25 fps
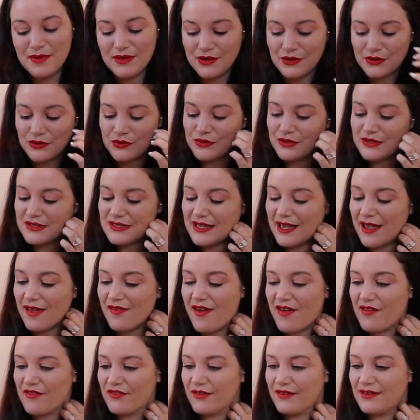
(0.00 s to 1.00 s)
be the coolest thing
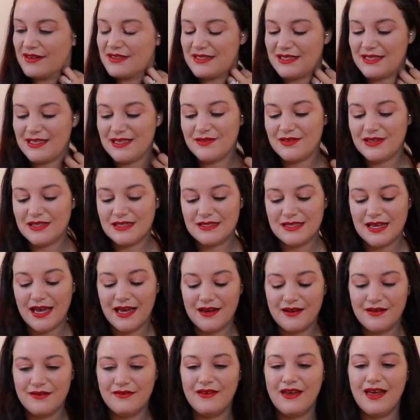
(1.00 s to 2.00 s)
I've ever received
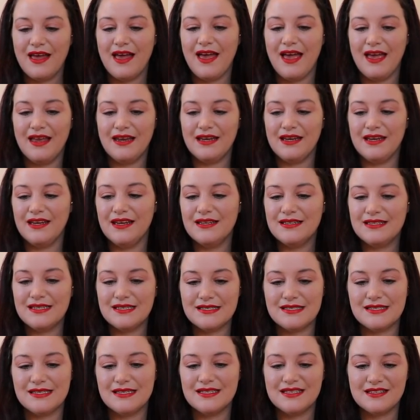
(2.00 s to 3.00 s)
inside of any
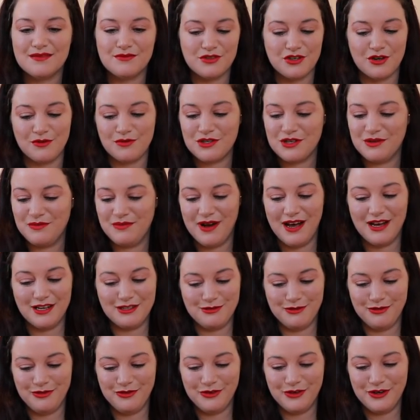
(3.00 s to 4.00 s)
Disney subscription
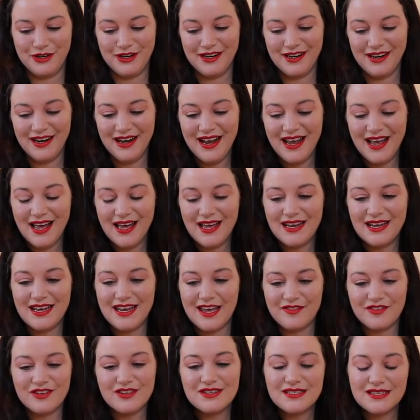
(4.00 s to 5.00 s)
box before.
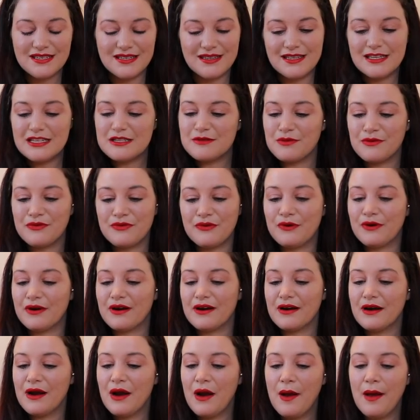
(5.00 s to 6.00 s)
Never seen these
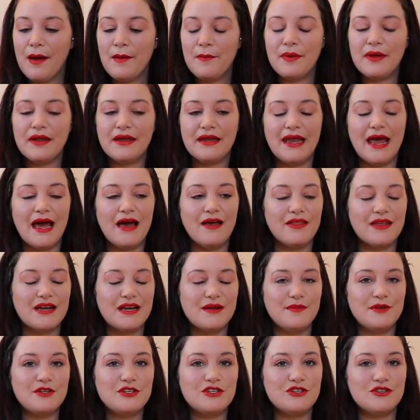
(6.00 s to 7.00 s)
before, but now that
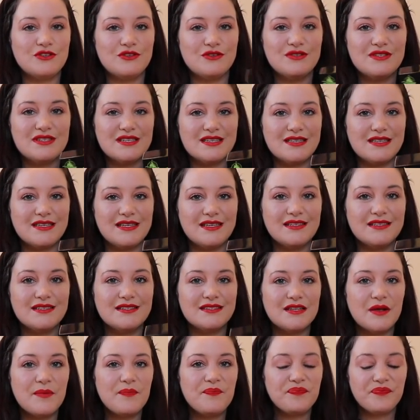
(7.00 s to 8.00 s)
I'm introduced to
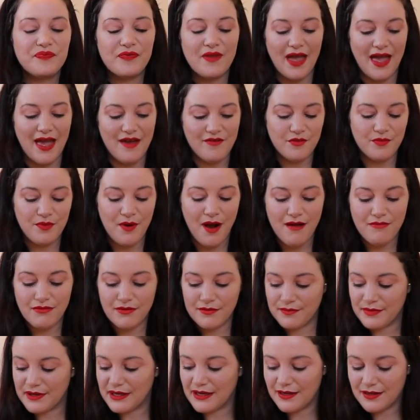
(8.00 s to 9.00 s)
these, I have a
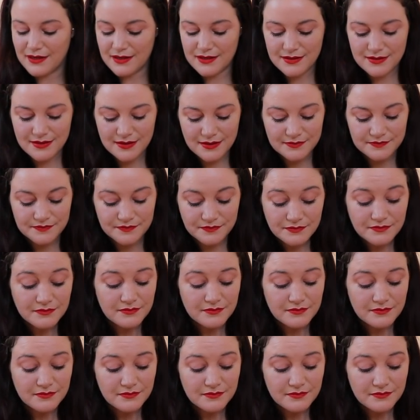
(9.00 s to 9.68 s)
problem because